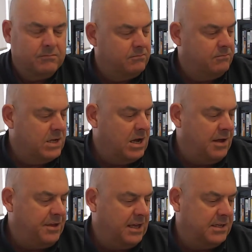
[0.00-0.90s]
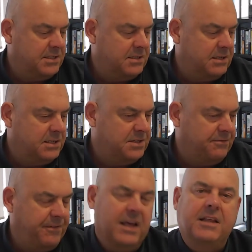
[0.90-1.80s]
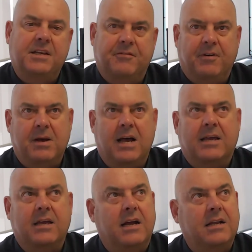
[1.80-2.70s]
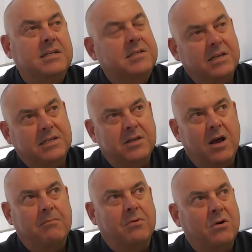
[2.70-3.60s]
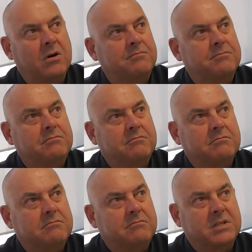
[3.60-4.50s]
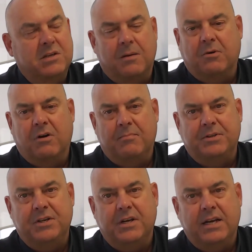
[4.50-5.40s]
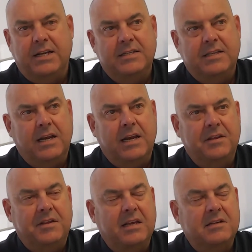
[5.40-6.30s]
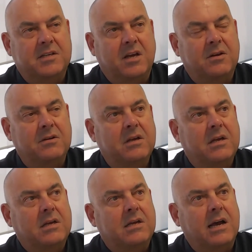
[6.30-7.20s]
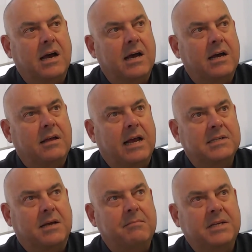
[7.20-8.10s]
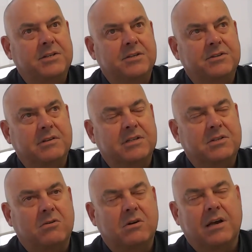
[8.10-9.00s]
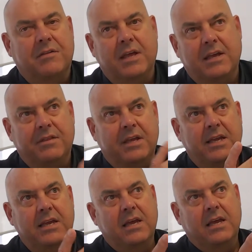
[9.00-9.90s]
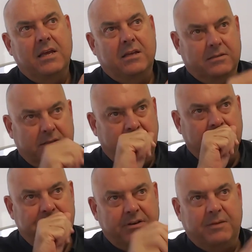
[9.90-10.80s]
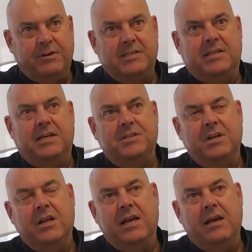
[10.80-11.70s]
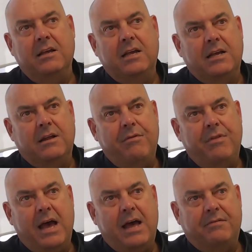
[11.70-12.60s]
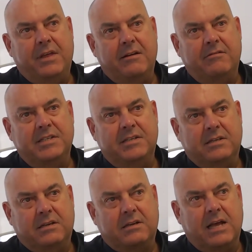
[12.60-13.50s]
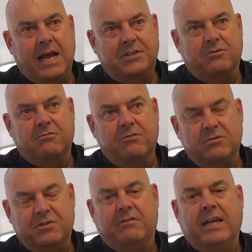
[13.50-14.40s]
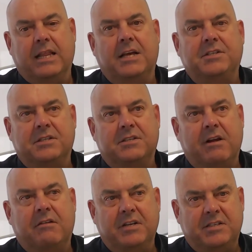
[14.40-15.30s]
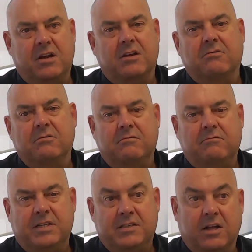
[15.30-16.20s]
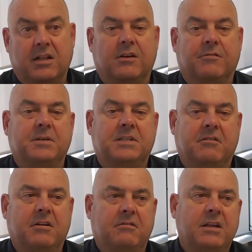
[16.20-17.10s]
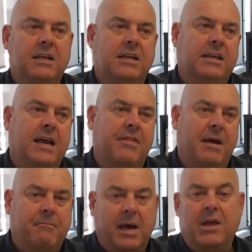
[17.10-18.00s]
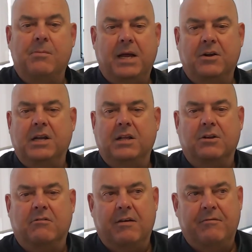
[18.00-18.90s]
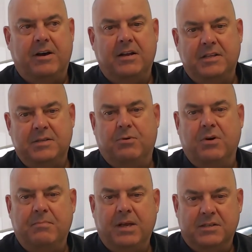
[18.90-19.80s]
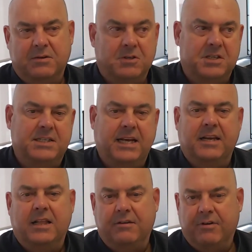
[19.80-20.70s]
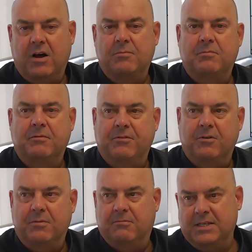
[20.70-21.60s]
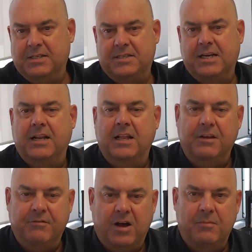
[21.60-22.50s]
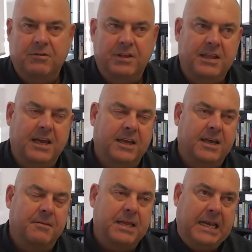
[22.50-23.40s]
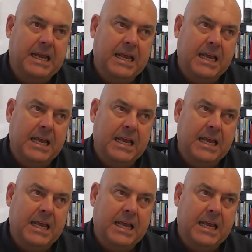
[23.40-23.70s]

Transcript: No, I think it's a fairly different market. It's got more opportunities than anything. So, as I mentioned during the talk, I think during the presentation earlier, that there is actual rules and regulations around recycling of material. Now, that may or may not include graphite at this point because it wasn't technically viable before, but once it's technically viable, then that can come in.